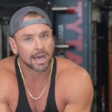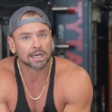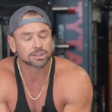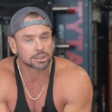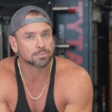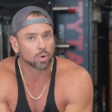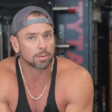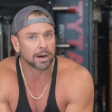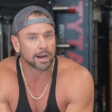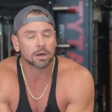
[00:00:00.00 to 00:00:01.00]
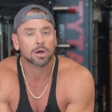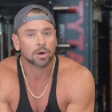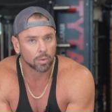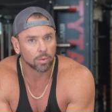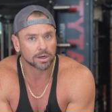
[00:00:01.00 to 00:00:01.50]
Ask us more about it.
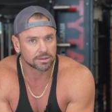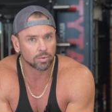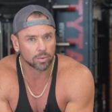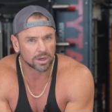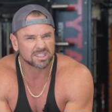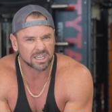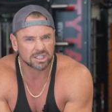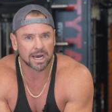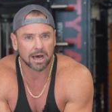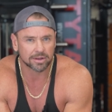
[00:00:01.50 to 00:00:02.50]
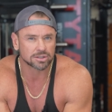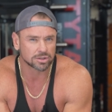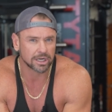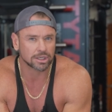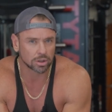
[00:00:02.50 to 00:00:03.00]
We want to, we want to teach you how this will
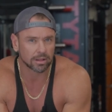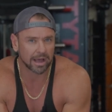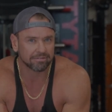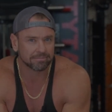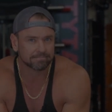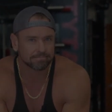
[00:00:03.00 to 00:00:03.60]
change your life.